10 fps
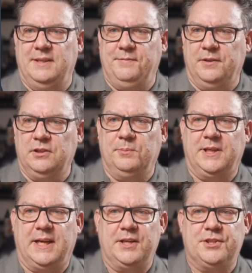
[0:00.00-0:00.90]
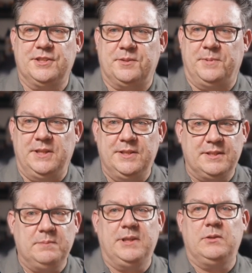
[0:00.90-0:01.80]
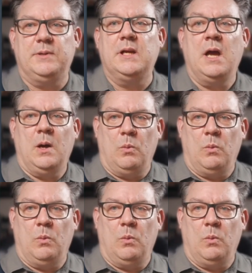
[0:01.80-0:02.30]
different communication speeds in between